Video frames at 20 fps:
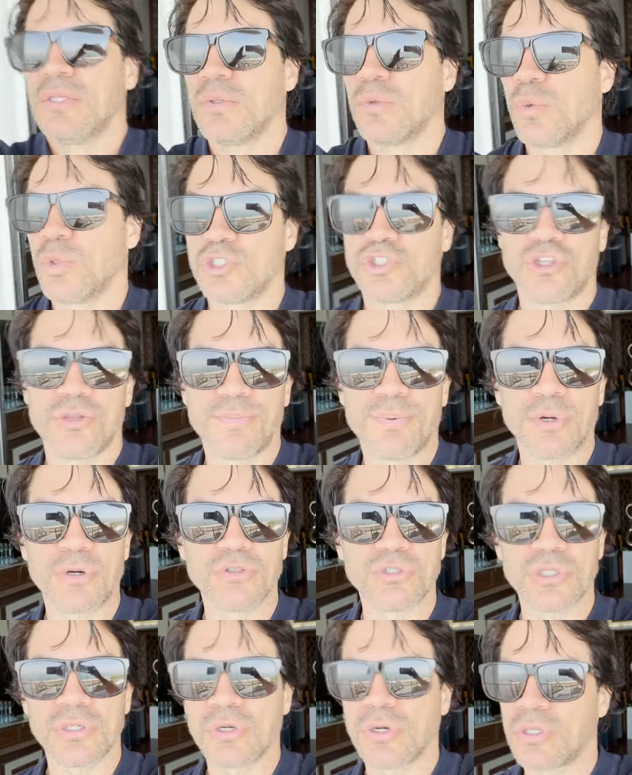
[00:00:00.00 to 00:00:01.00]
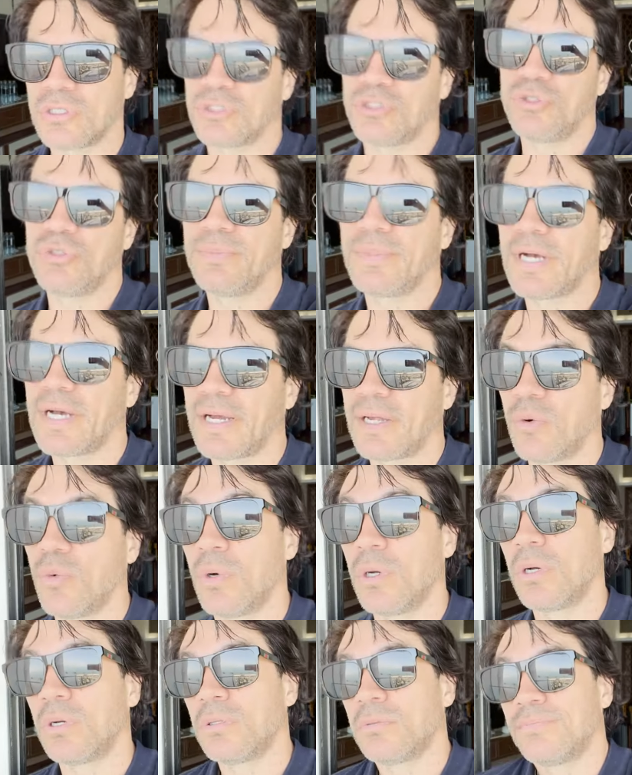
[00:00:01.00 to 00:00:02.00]
What's the pros and cons of Dubai?
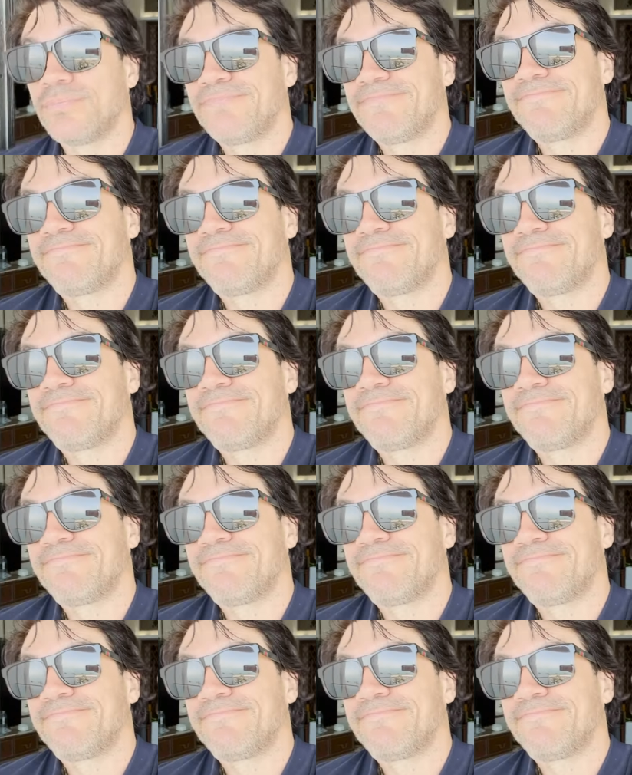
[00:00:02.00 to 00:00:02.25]
Well,